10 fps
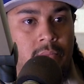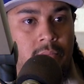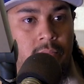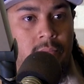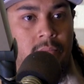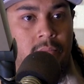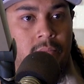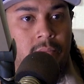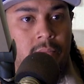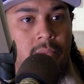
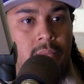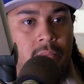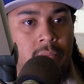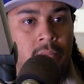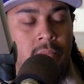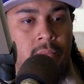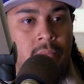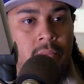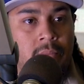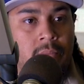
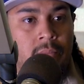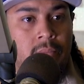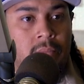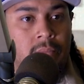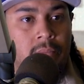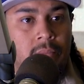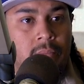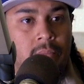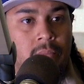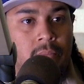
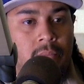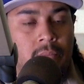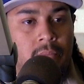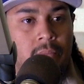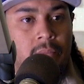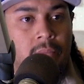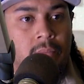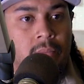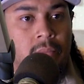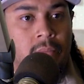
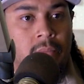[no speech]